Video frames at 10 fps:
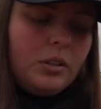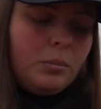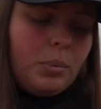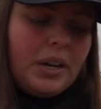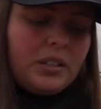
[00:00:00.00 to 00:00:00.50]

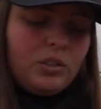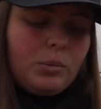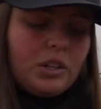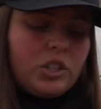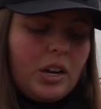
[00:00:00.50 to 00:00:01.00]
baits for
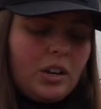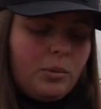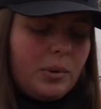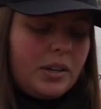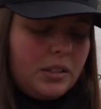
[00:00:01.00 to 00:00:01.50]
my
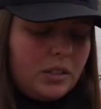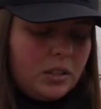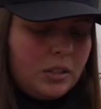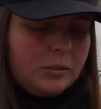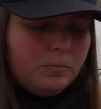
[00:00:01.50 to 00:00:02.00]

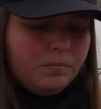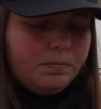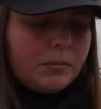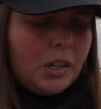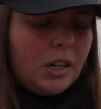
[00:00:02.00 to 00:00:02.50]
chatterbaits.
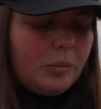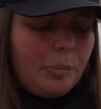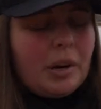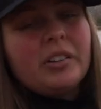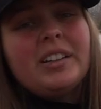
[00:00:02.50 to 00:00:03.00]

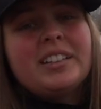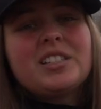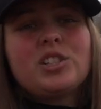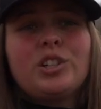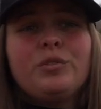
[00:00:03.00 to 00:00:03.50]
Apparently, this
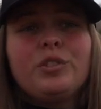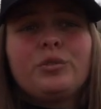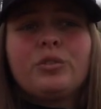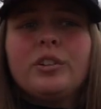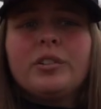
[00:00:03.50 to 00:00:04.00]
is good for the
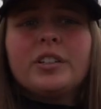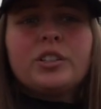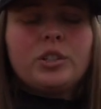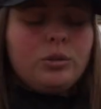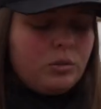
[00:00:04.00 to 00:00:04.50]
free rig,
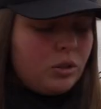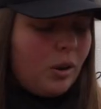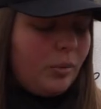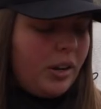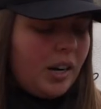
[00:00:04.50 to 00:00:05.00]
too, so
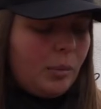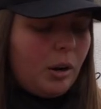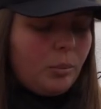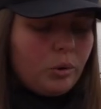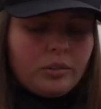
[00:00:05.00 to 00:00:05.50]
I'm glad I
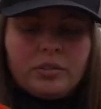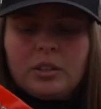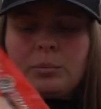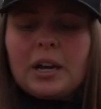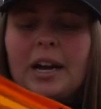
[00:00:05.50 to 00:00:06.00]
bought more of
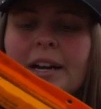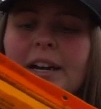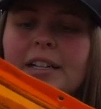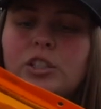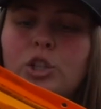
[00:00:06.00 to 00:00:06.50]
them. I
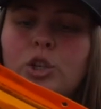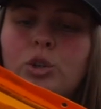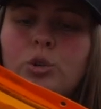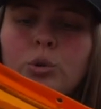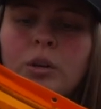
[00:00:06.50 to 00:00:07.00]
got
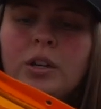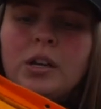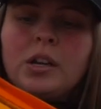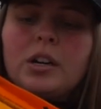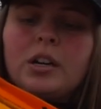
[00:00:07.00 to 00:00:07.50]
2
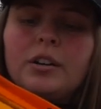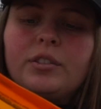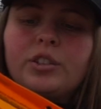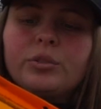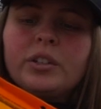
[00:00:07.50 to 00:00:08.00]
of
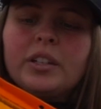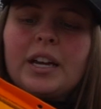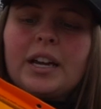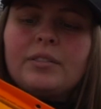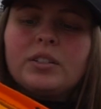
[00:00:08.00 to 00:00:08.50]
the
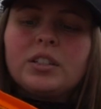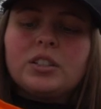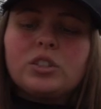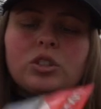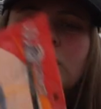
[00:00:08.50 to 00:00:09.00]
3.5-inch